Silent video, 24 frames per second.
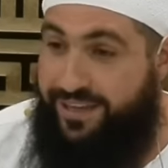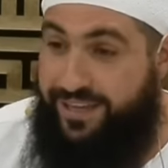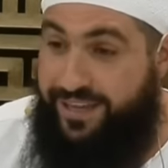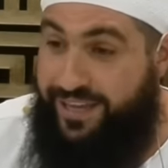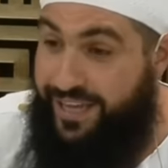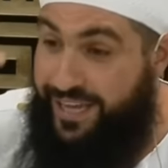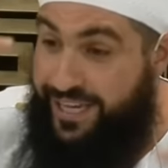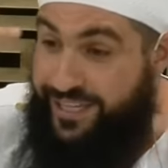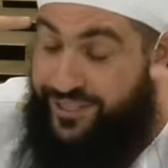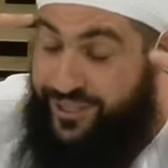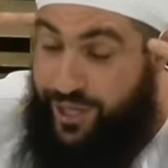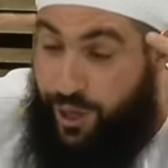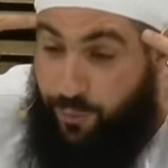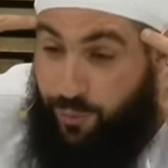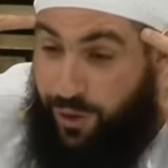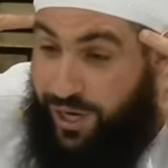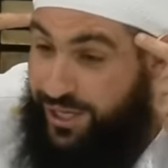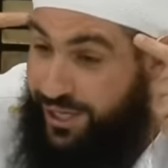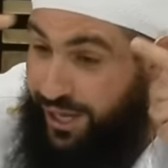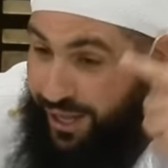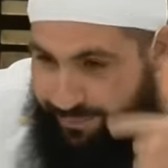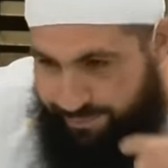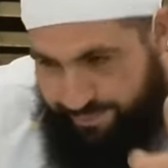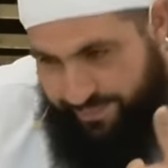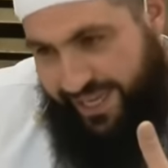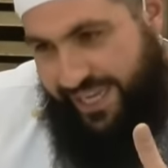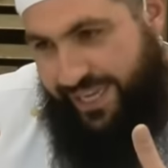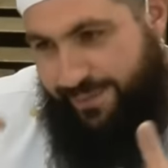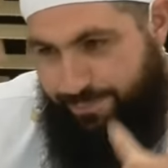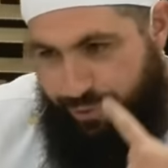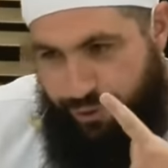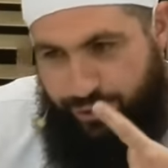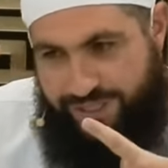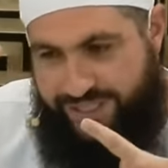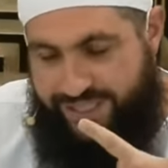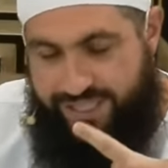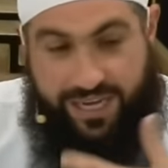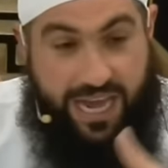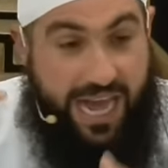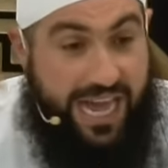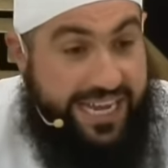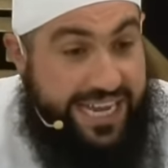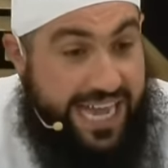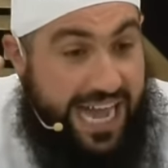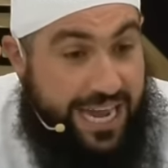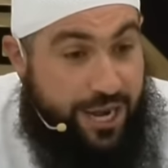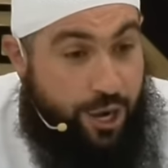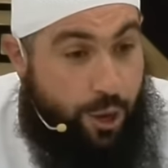So Allah, me personally, I
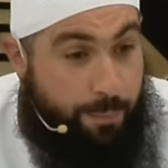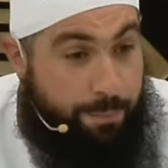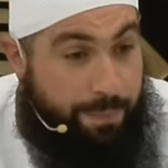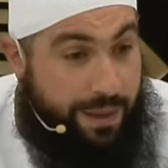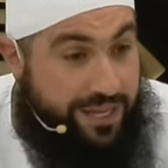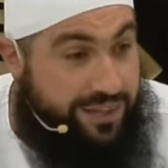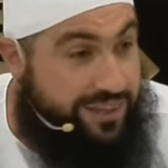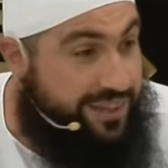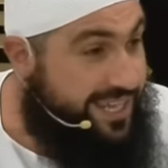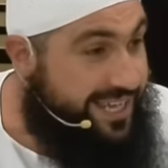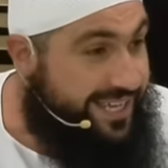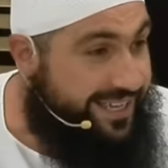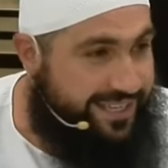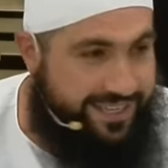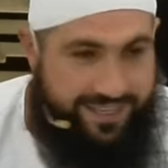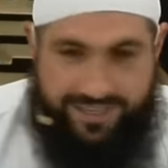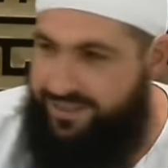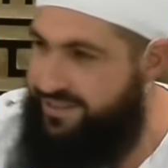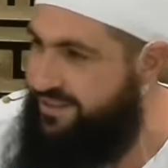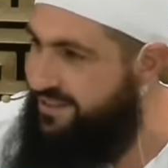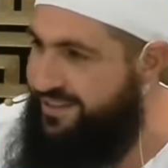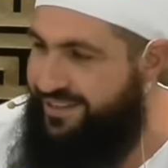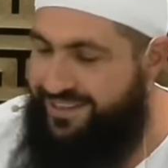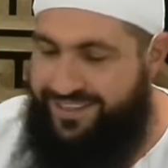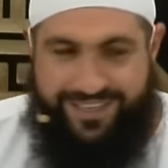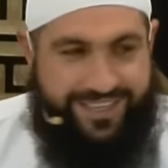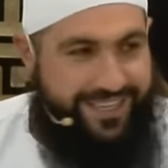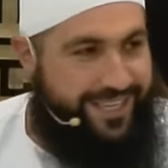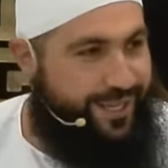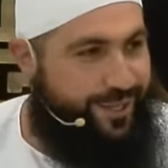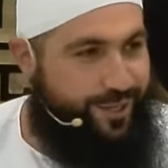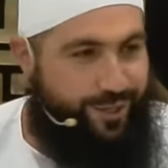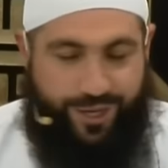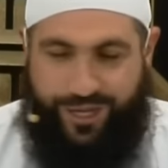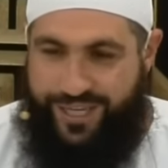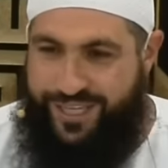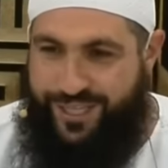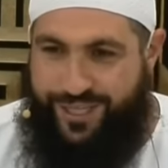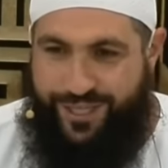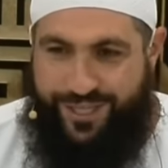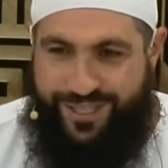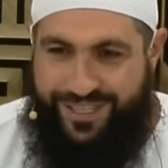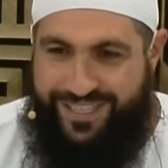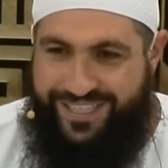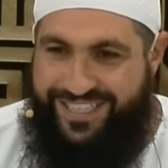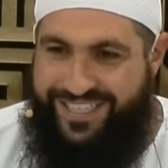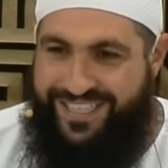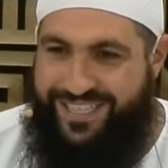can't help but think, like,
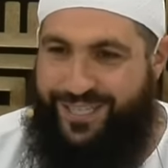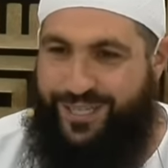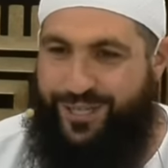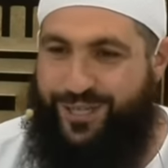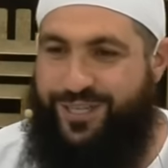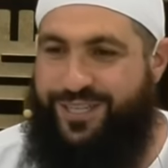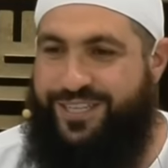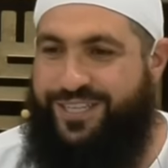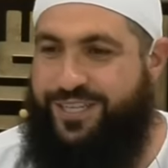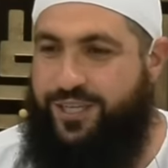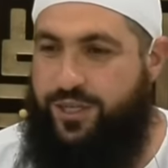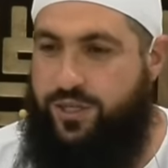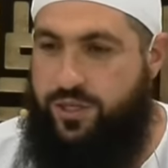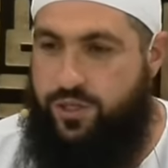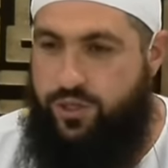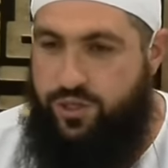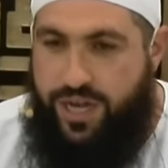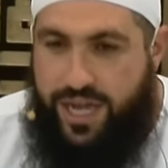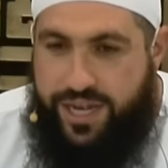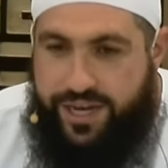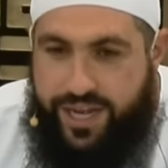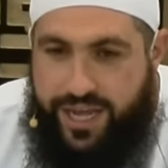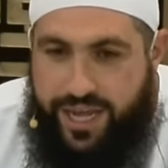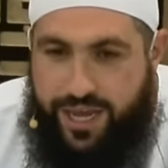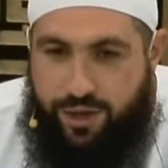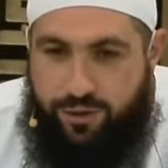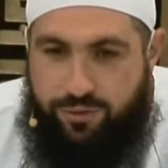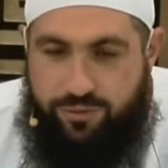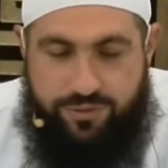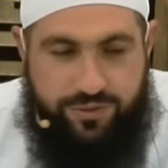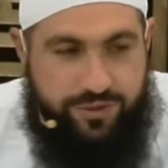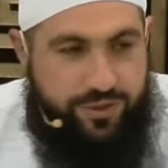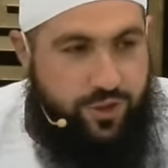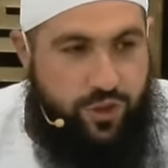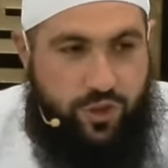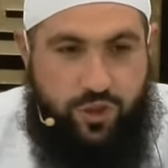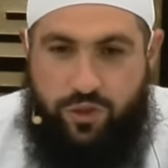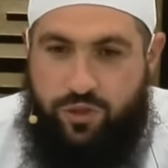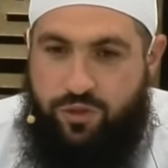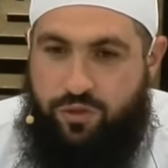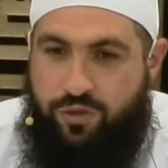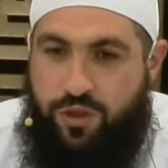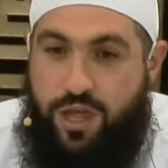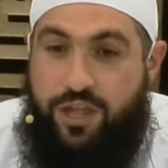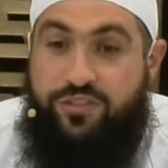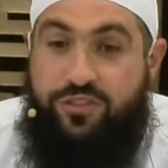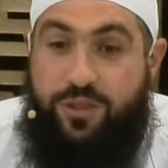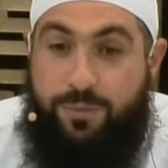you know now,
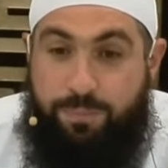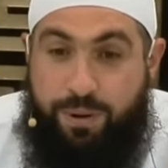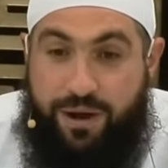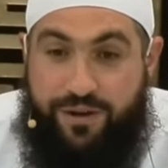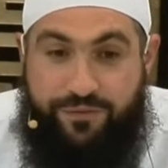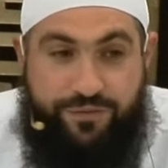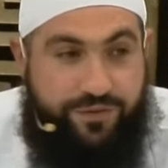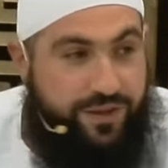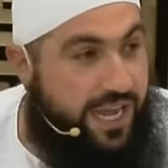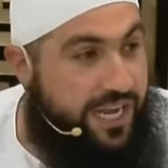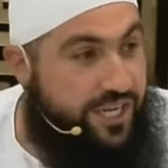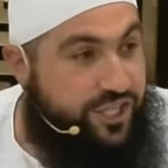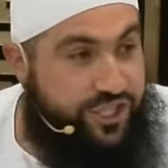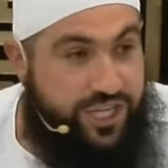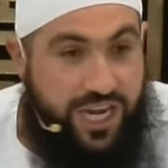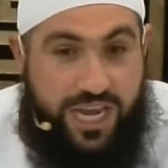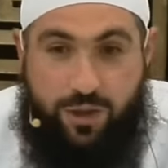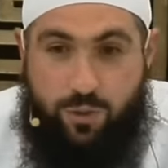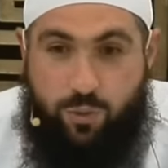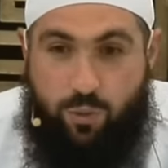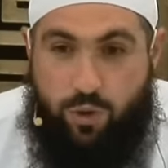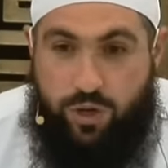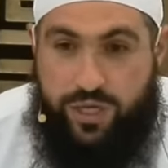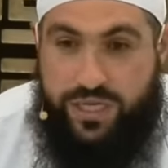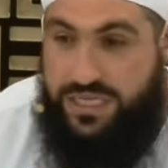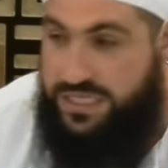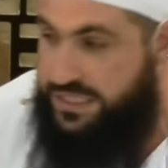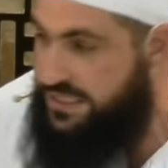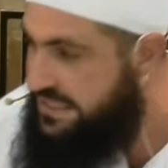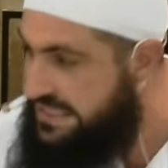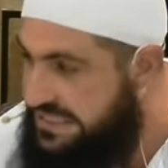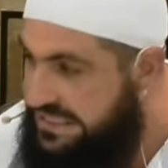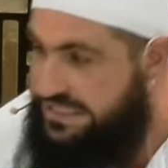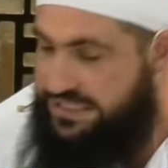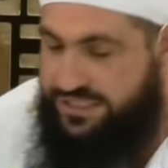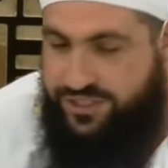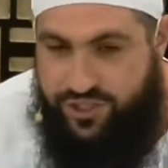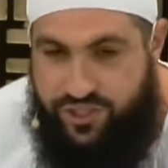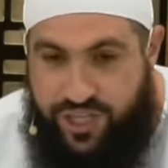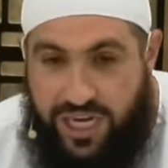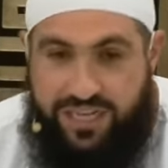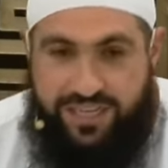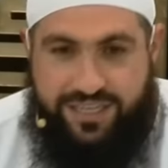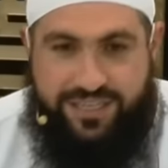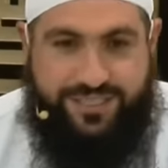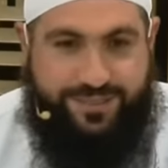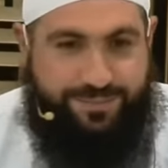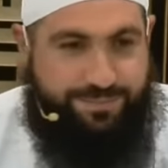not the Prophet, a Sheikh walking,
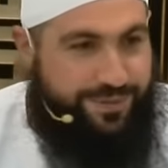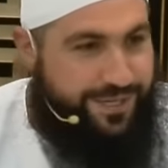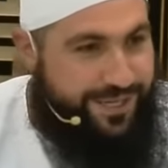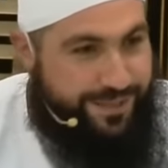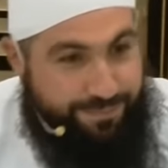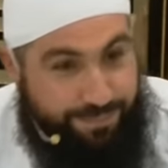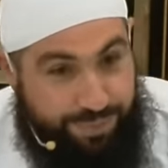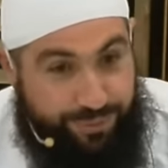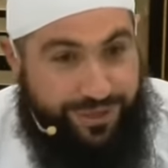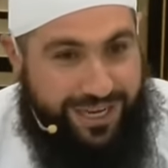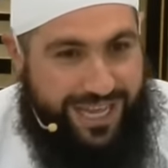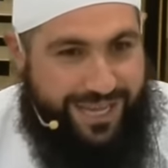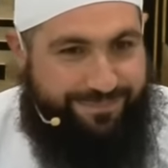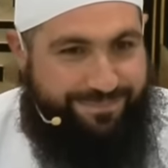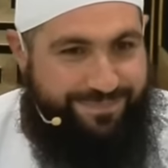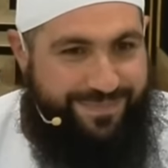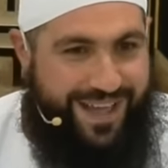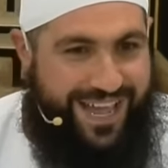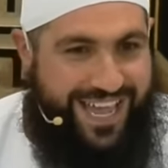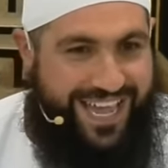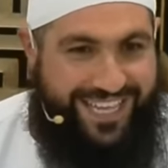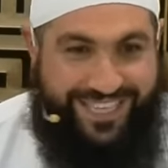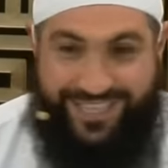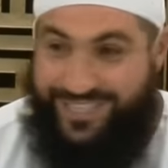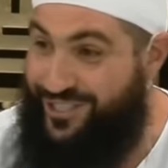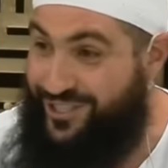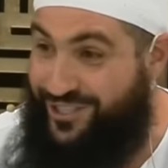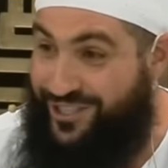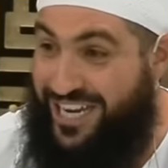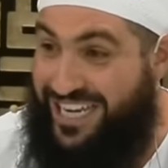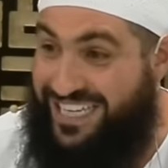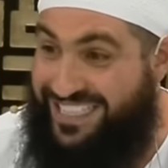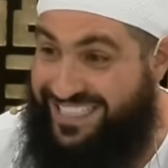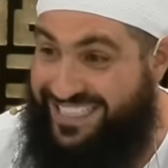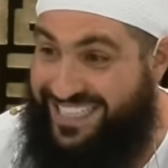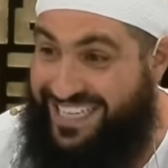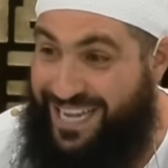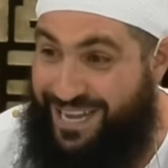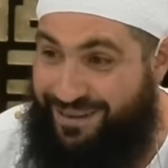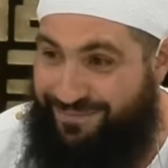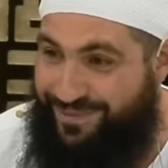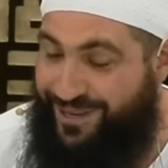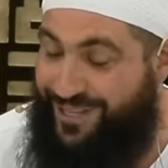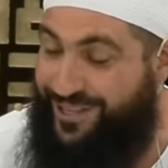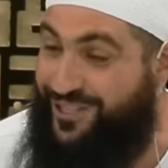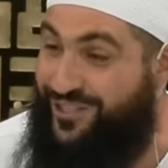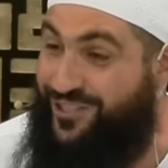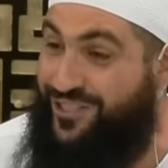jealous, bro, pull up, man, the Sheikh see ya,
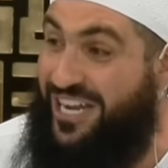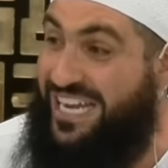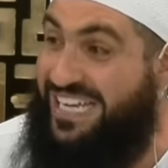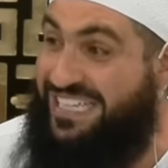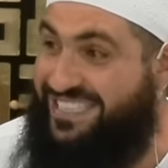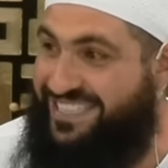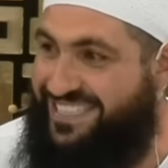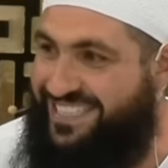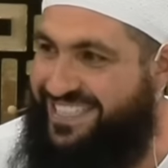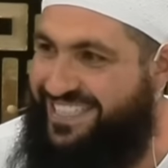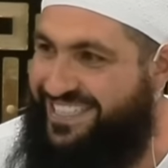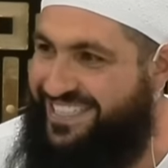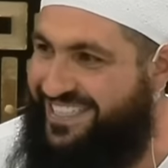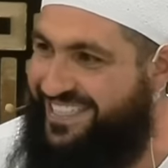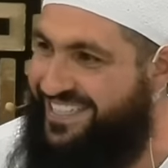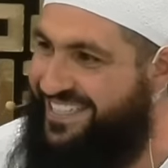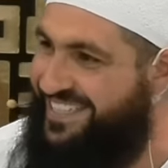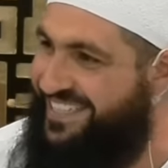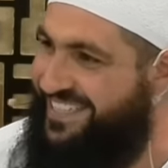bro, the Sheikh see.